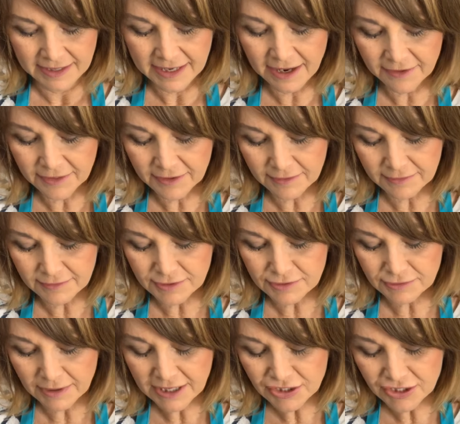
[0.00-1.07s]
Now the
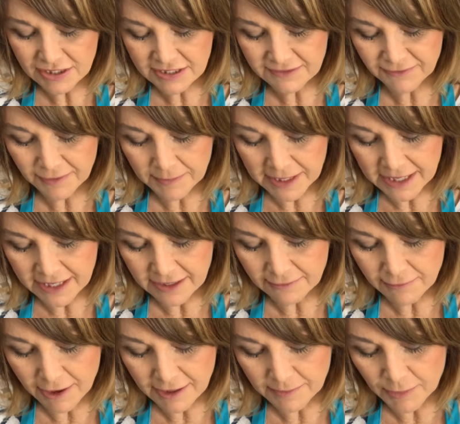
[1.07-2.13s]
directions for making the
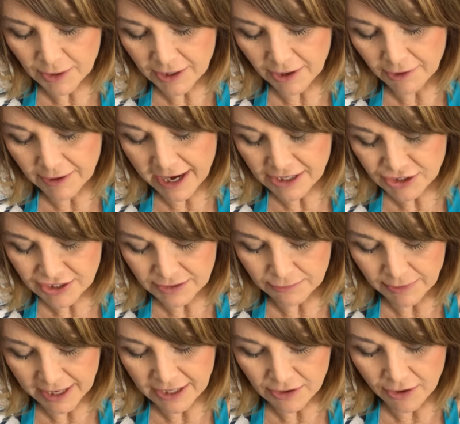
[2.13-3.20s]
guacamole are actually
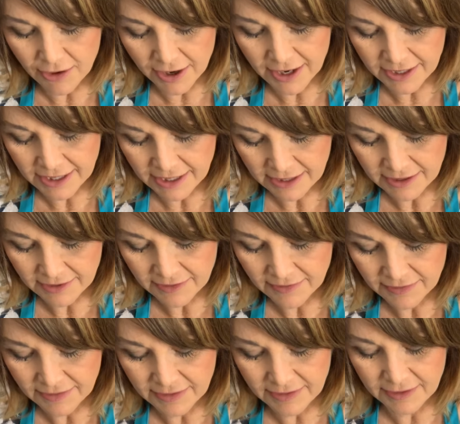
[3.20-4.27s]
right on
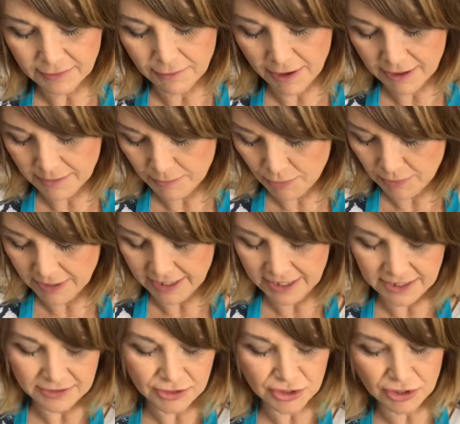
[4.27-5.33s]
the
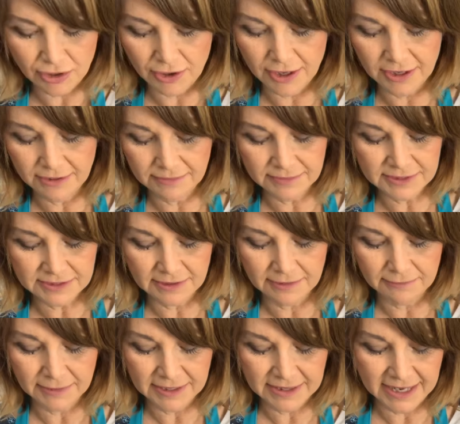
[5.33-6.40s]
guacamole jar. So
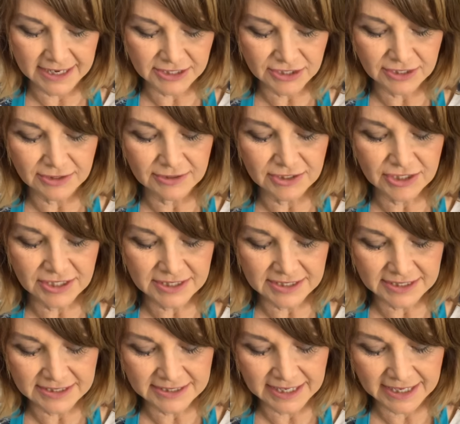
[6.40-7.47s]
I'll read that to you in just
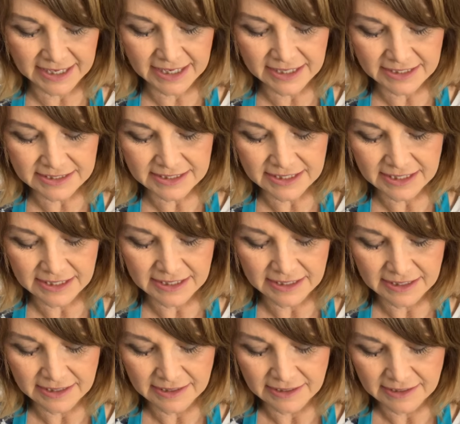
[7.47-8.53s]
a second.
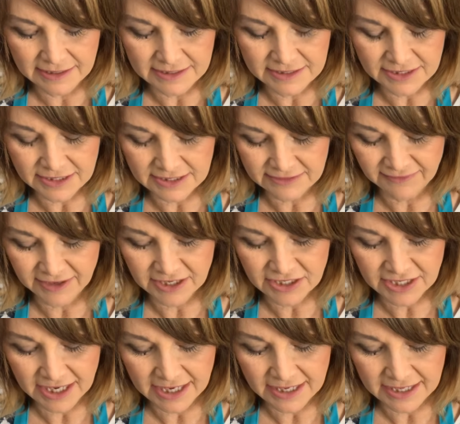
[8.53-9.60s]
Let's just
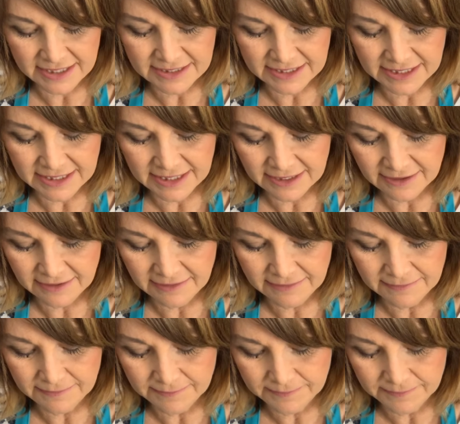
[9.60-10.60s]
finish getting this in here.